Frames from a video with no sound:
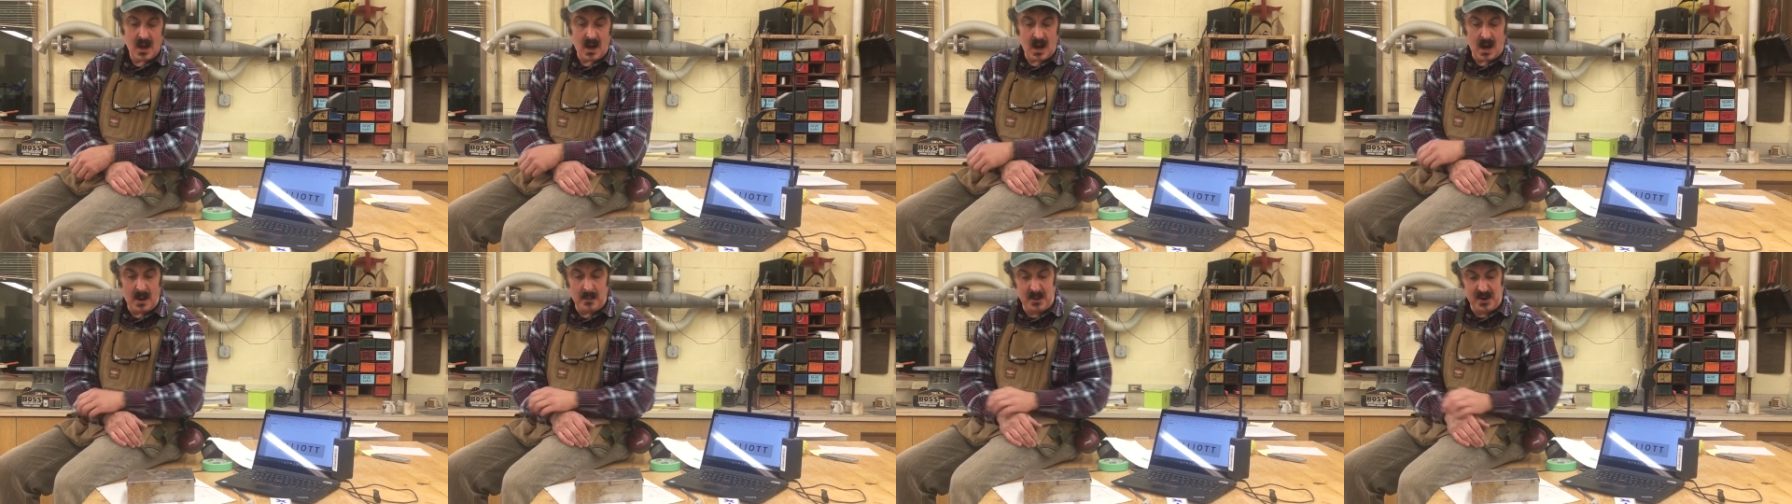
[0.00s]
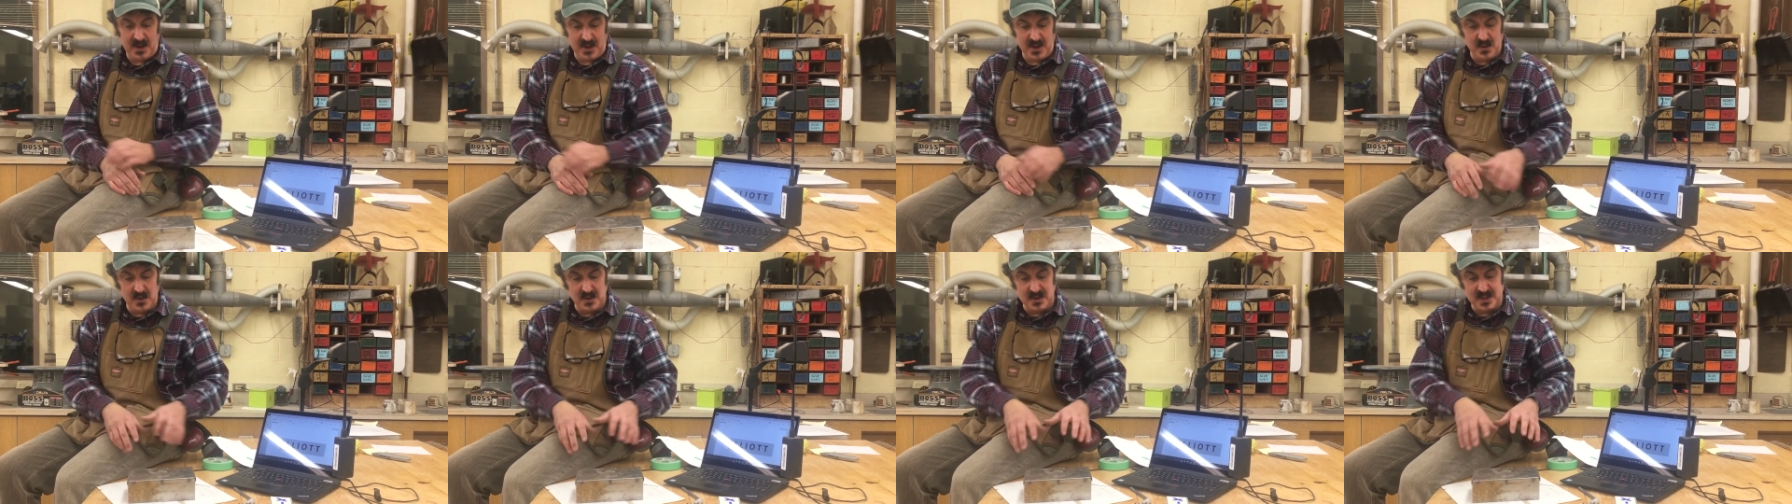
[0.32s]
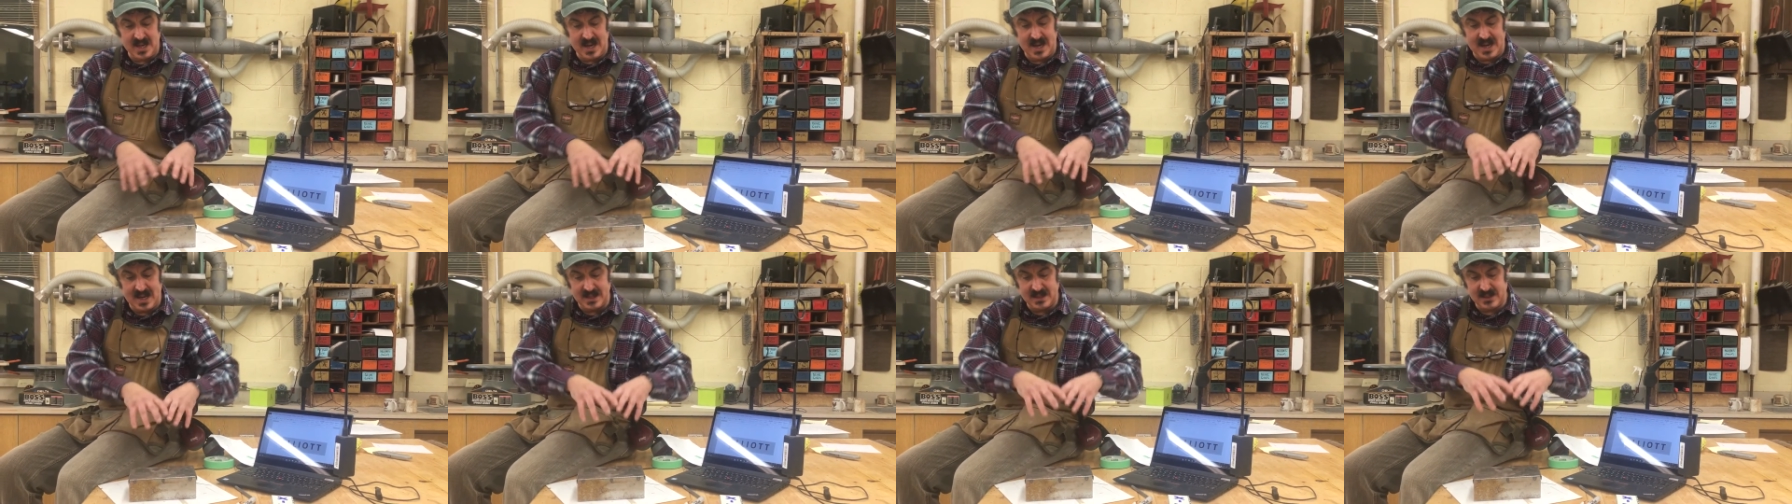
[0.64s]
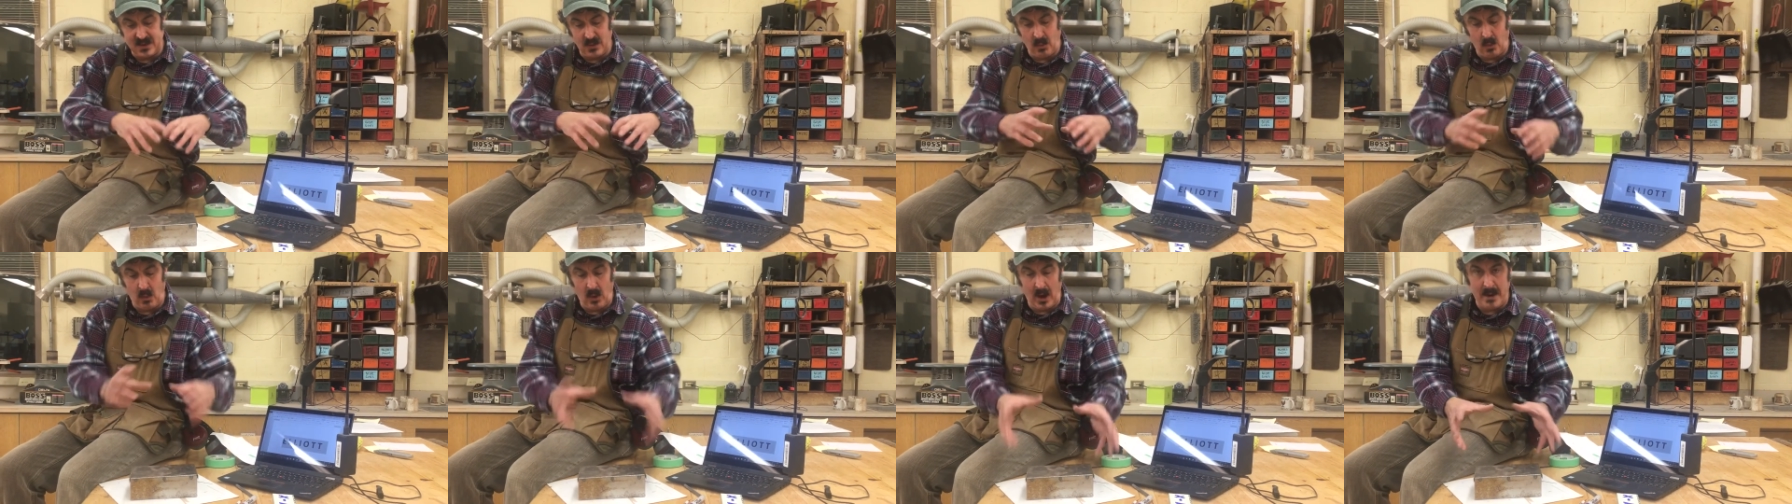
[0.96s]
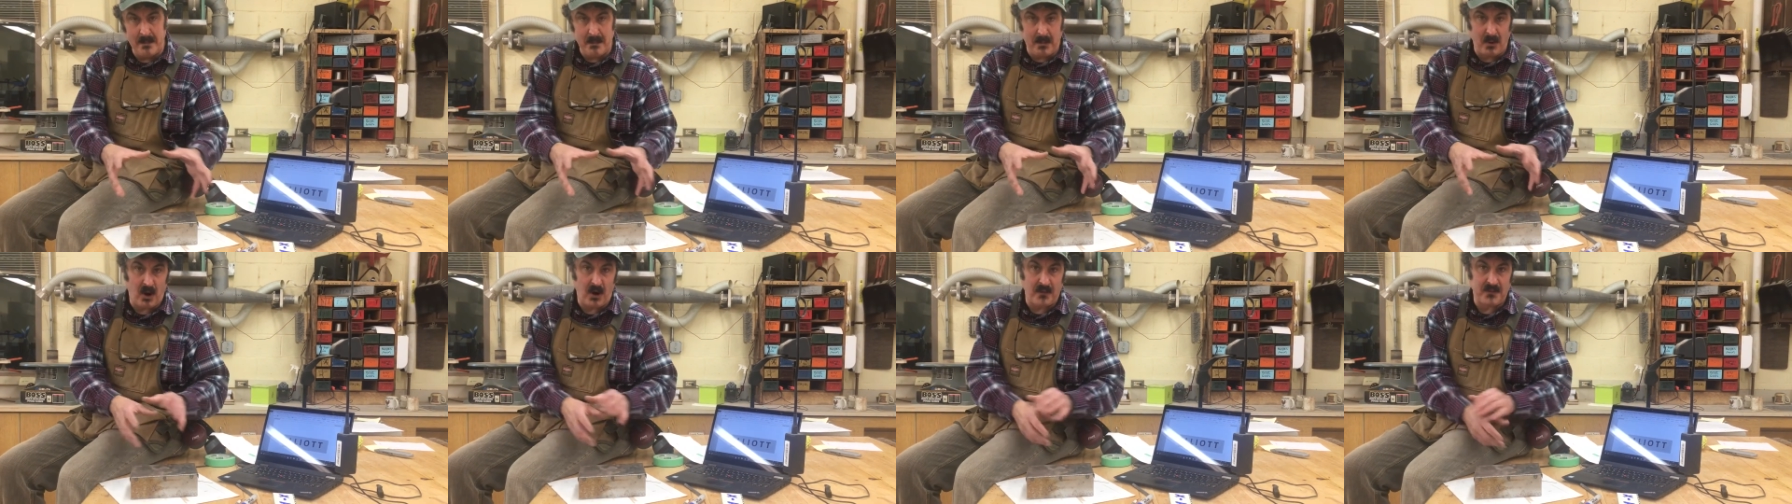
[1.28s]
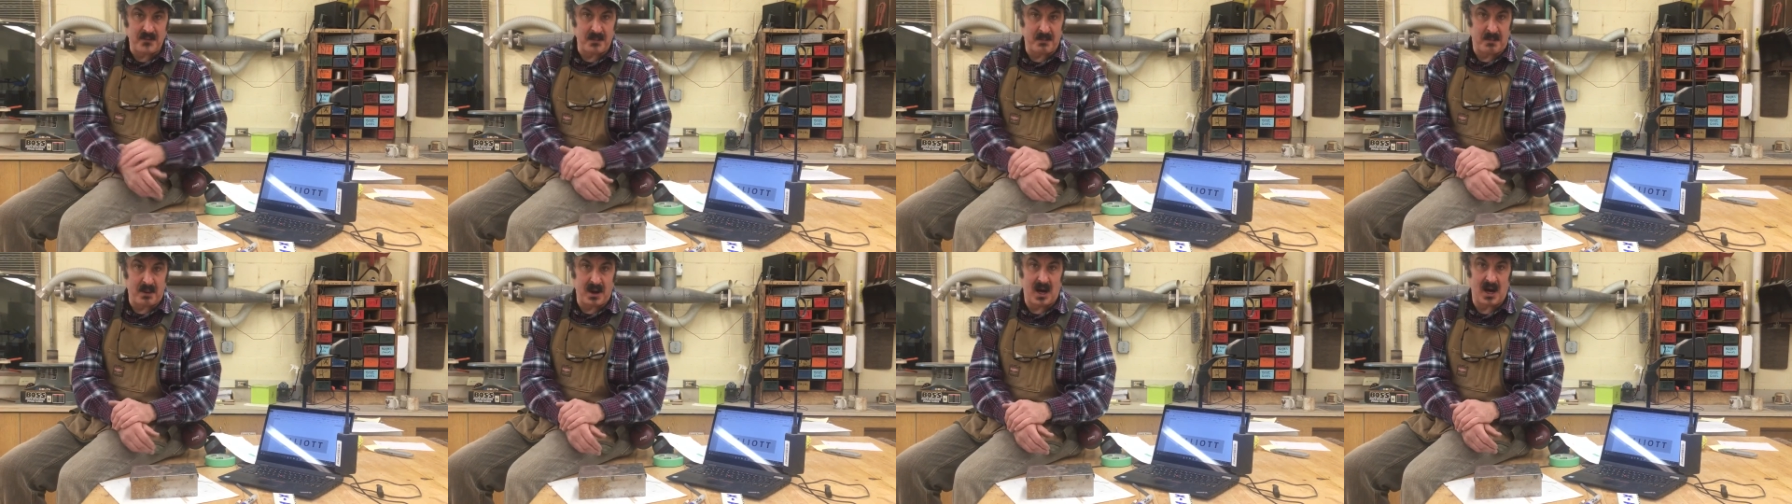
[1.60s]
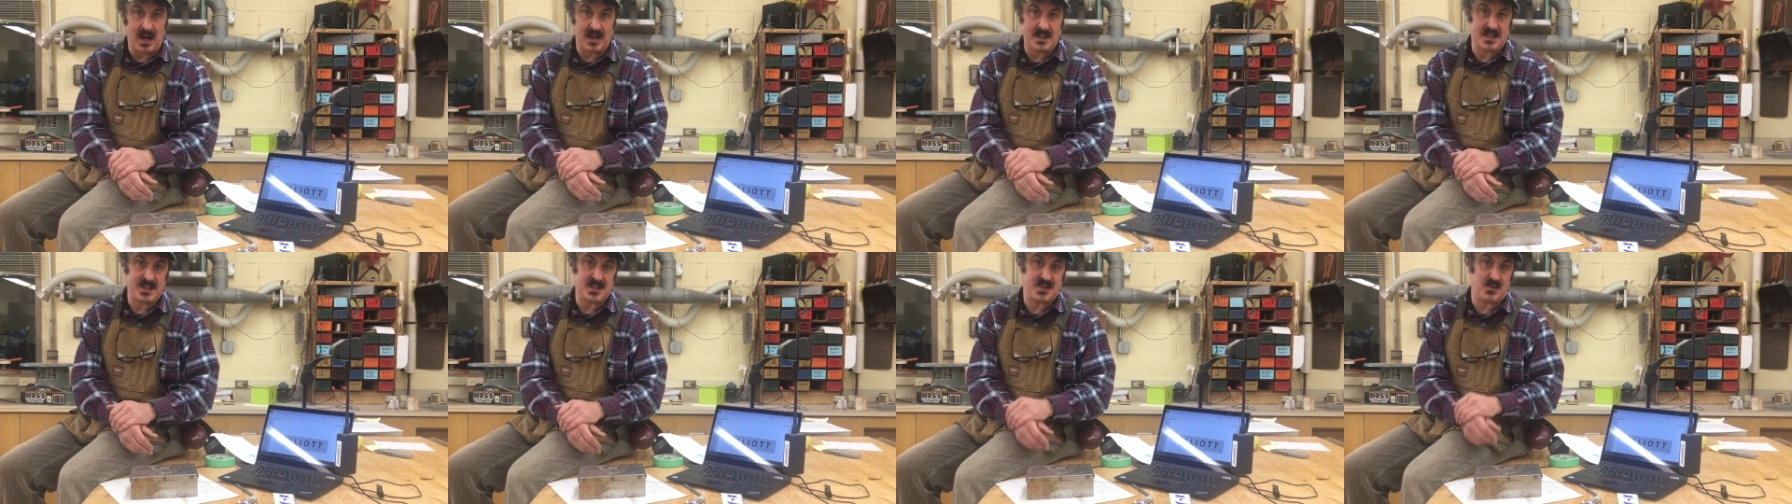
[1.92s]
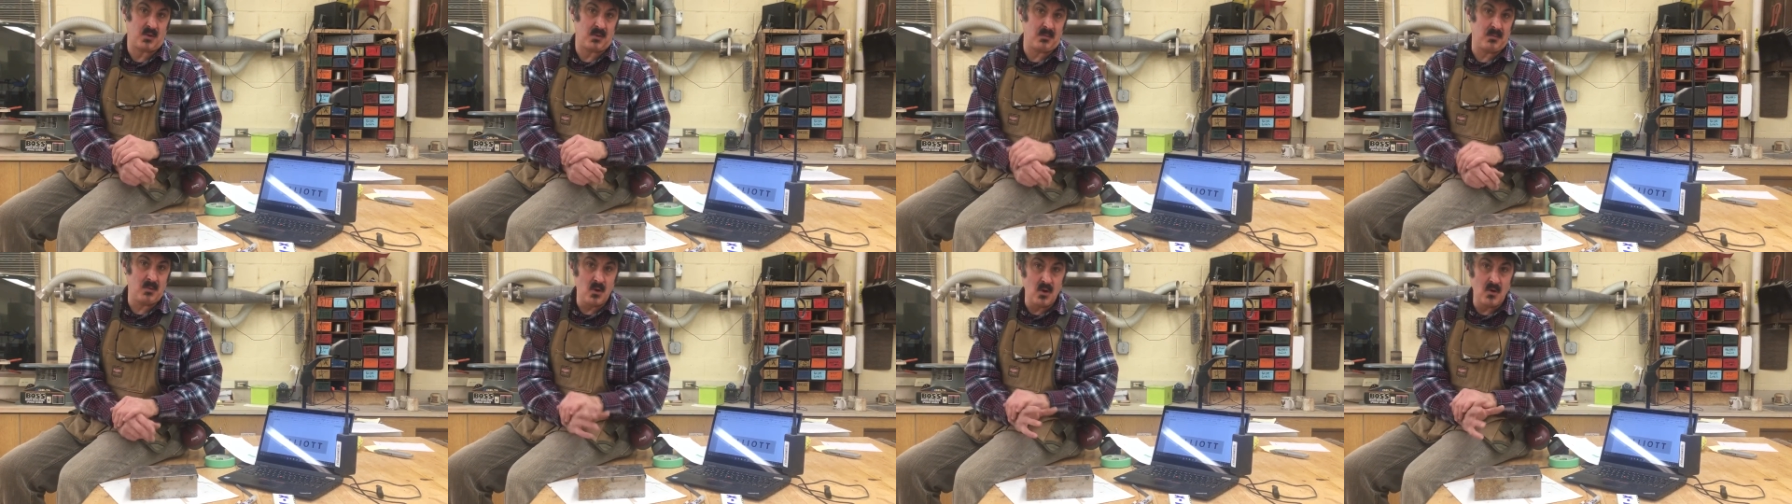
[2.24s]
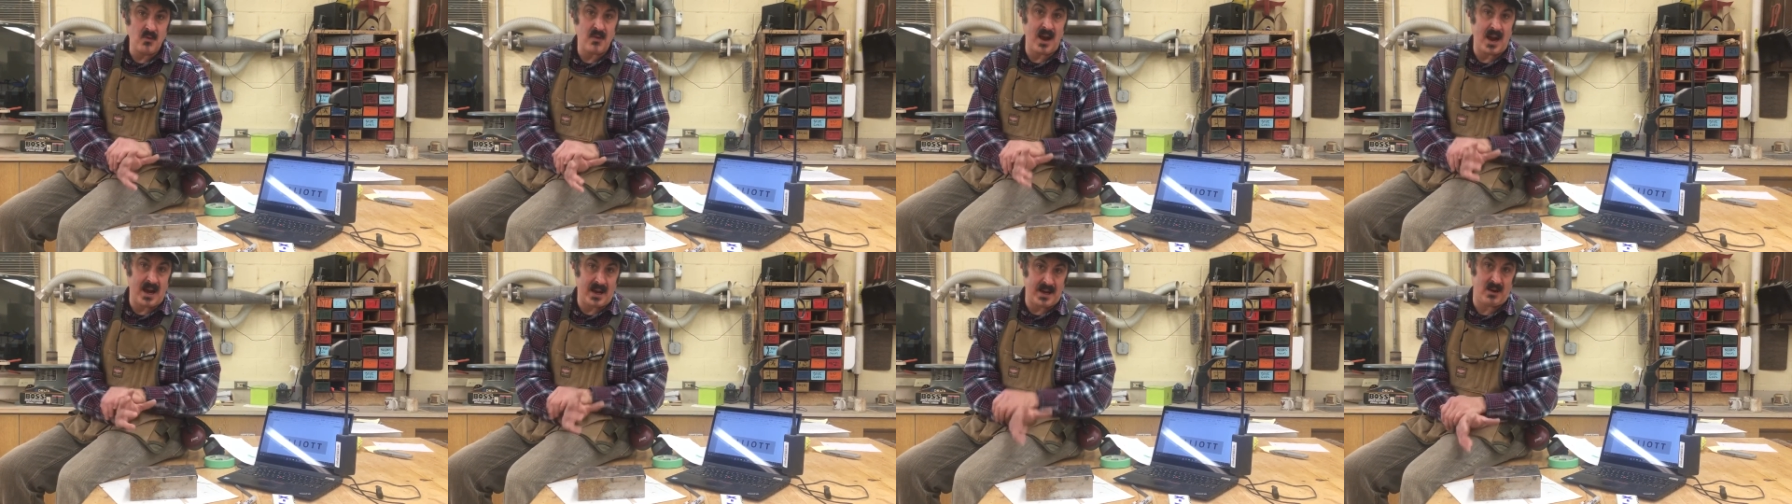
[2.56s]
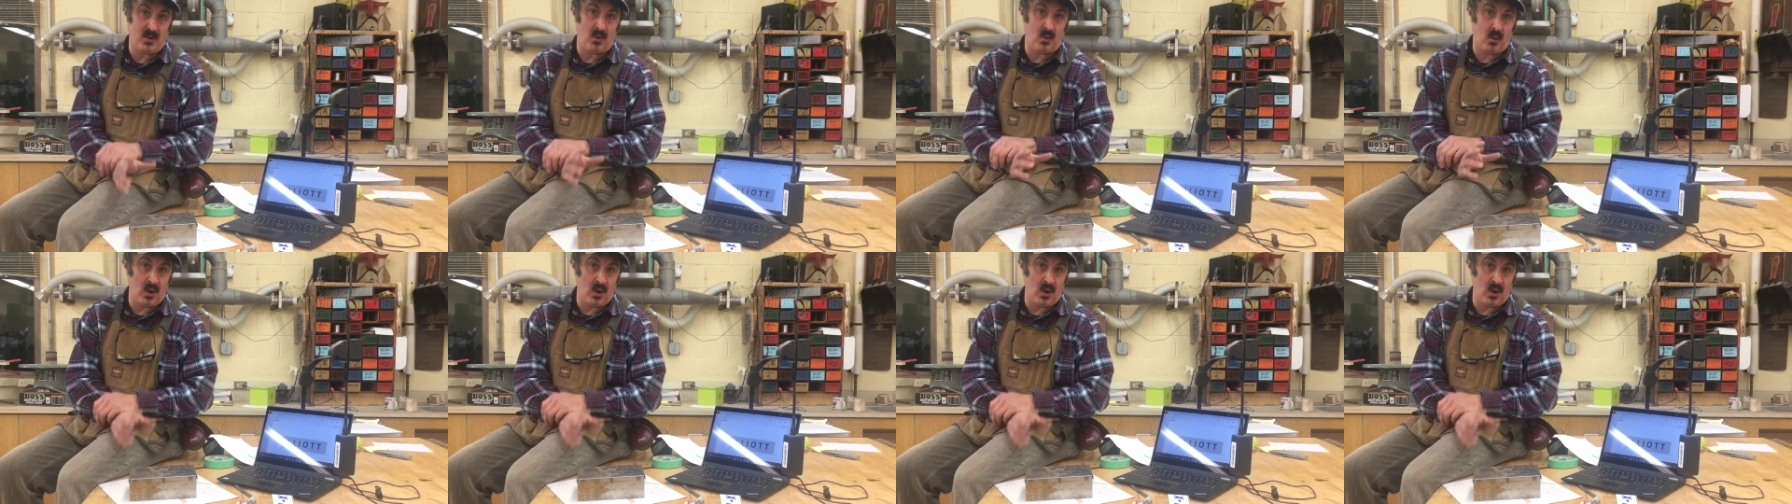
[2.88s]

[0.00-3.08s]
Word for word: I'm gonna use that to wipe off the box and to remove any